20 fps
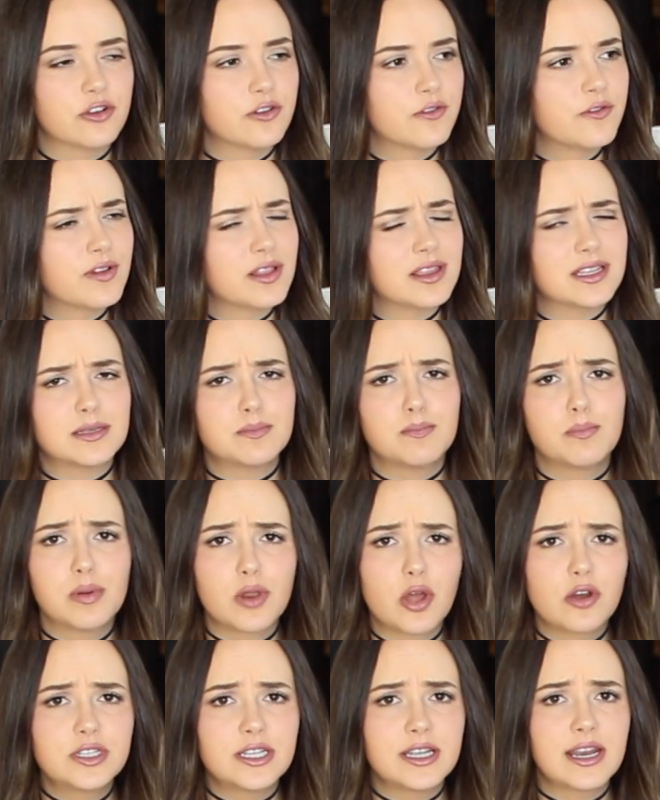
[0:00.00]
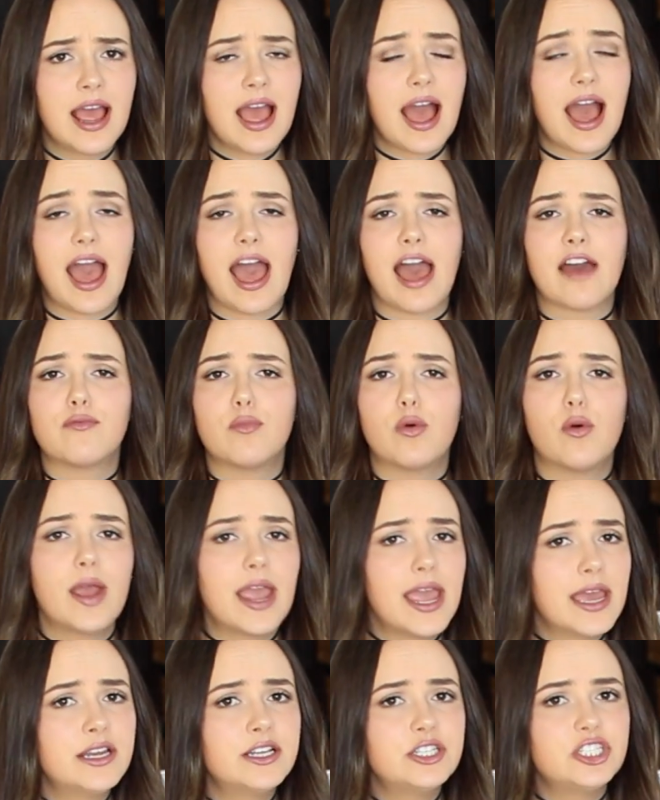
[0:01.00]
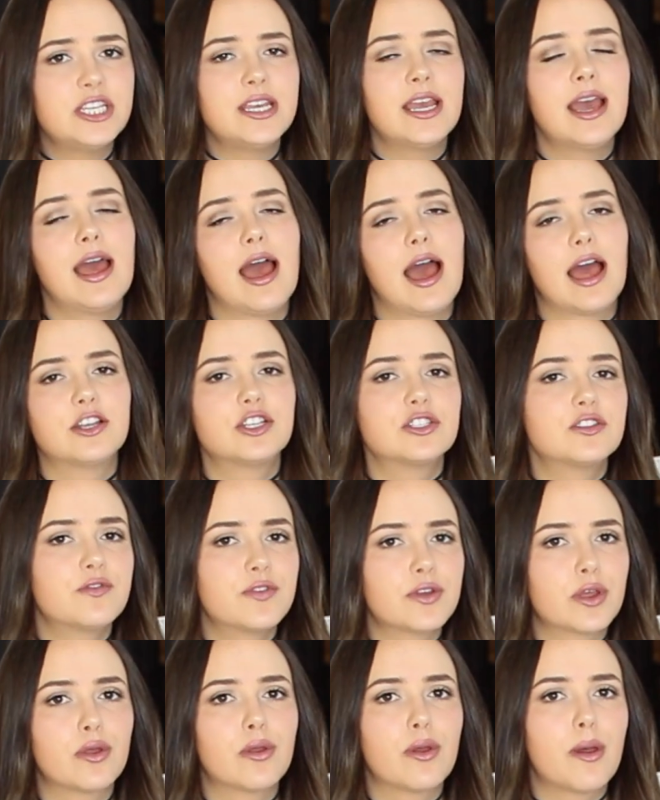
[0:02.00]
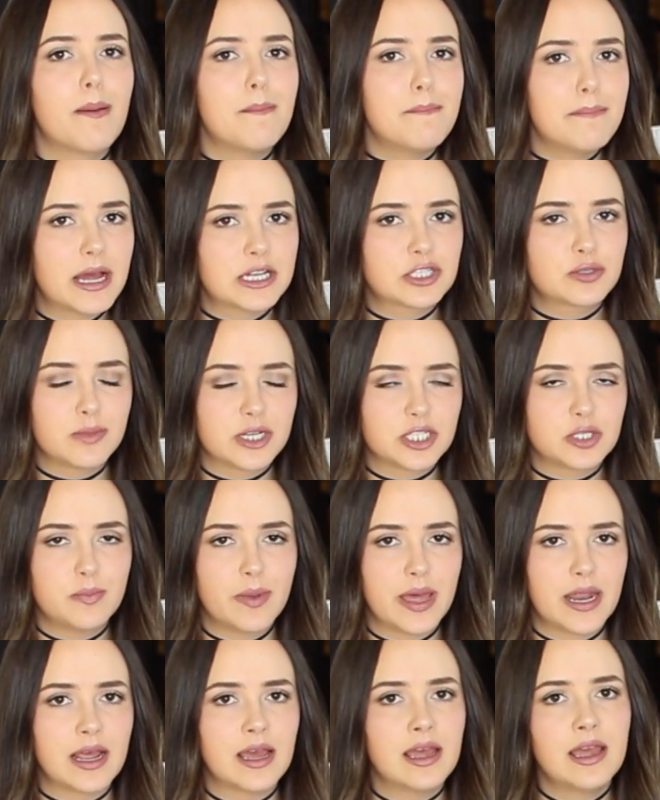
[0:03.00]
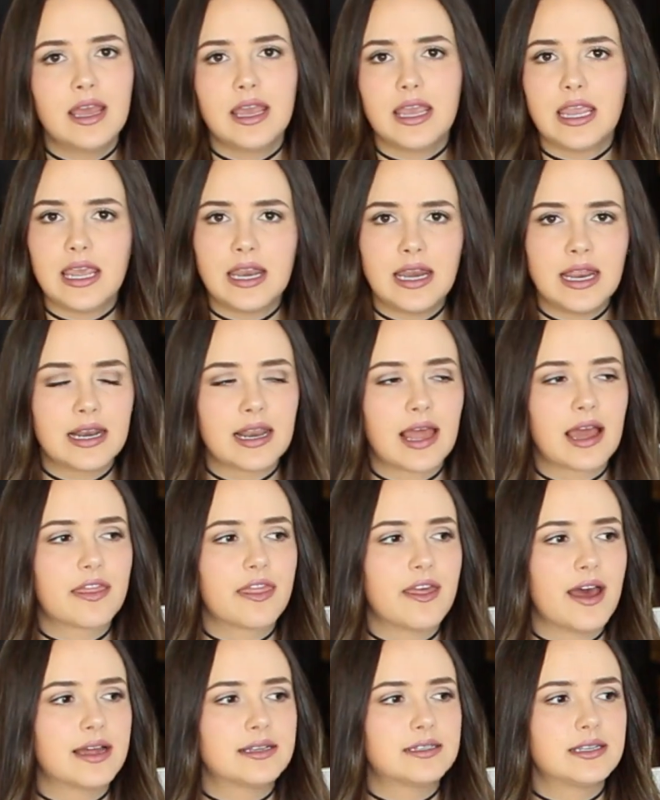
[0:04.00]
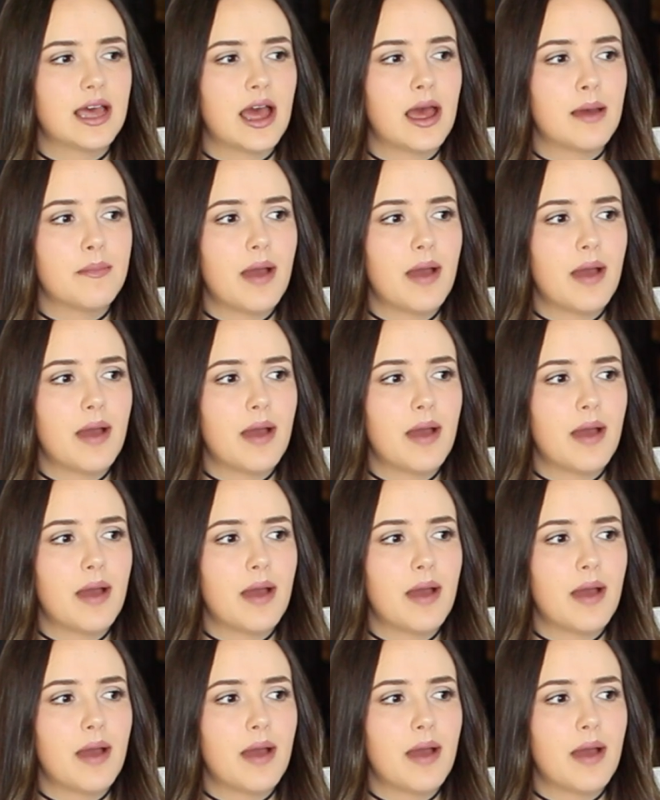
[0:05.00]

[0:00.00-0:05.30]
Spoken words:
don't feel as bloated, I have more energy, I just feel much better eating like that.